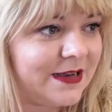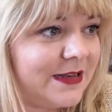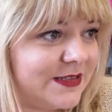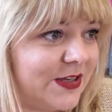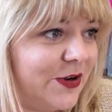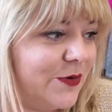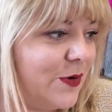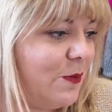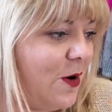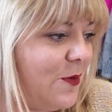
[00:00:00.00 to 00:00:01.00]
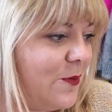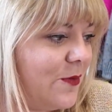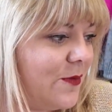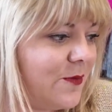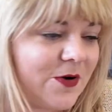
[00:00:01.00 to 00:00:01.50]
So
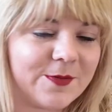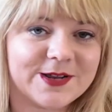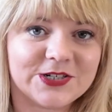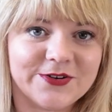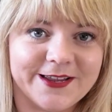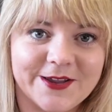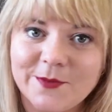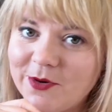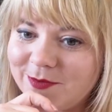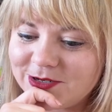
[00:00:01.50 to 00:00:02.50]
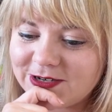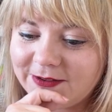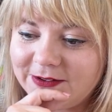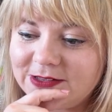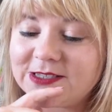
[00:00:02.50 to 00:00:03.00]
what am I showing you?
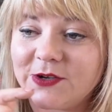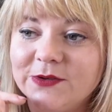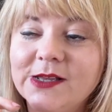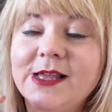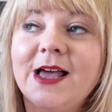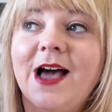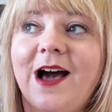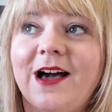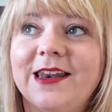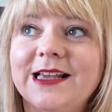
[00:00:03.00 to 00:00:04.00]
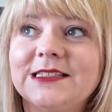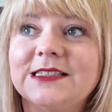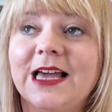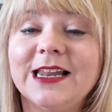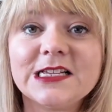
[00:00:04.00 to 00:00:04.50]
So our
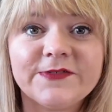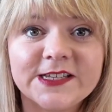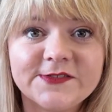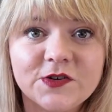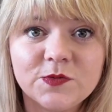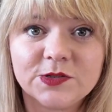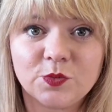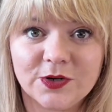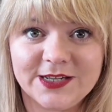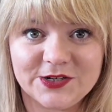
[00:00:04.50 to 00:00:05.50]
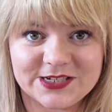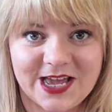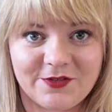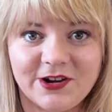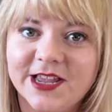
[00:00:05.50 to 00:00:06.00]
last festival was Woolly Good
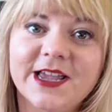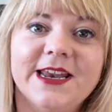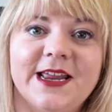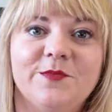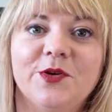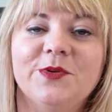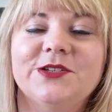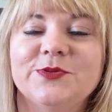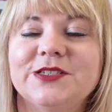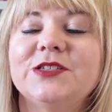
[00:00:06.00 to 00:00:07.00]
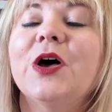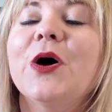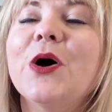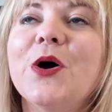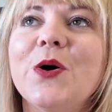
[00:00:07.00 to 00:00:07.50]
Gathering in Edinburgh, which was
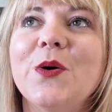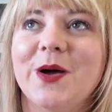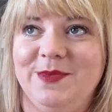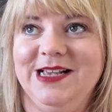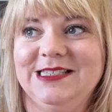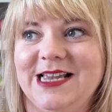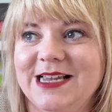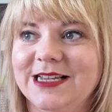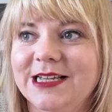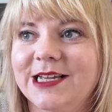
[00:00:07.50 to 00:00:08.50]
so amazing.